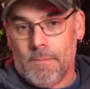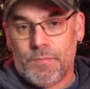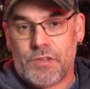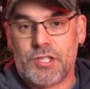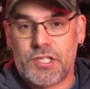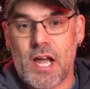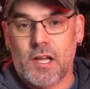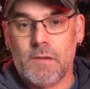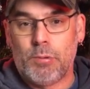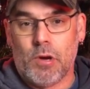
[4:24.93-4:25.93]
The
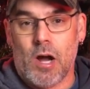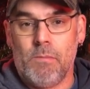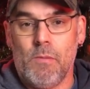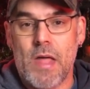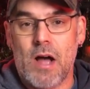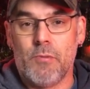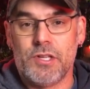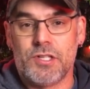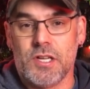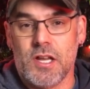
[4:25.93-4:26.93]
second problem that we
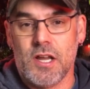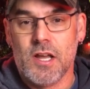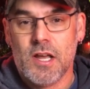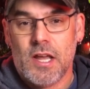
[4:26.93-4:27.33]
see